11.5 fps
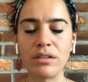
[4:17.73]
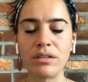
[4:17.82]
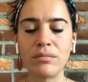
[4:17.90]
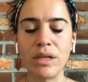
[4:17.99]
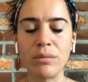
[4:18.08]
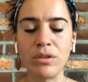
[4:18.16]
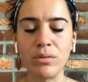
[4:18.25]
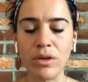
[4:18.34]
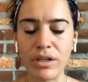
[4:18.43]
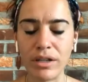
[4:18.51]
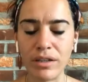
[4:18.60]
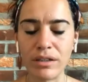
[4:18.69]
Maybe you want
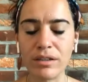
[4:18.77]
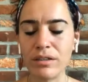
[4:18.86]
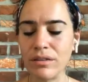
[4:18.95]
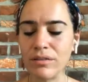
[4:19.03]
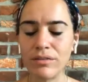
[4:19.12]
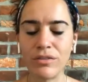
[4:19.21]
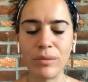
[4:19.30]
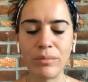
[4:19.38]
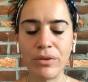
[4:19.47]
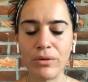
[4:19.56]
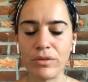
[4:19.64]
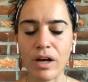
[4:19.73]
to flip
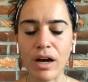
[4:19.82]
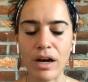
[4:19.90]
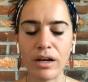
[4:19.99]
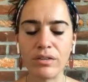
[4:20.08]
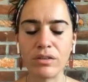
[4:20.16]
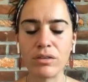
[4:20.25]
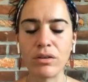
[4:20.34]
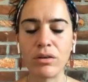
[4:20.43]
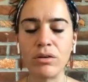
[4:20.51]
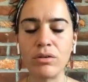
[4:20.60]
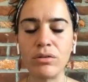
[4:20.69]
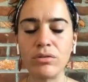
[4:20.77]
those eyes
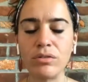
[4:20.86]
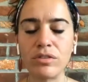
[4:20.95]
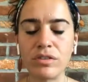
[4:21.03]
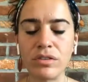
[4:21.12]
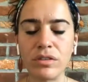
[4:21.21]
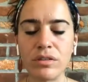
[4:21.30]
closed,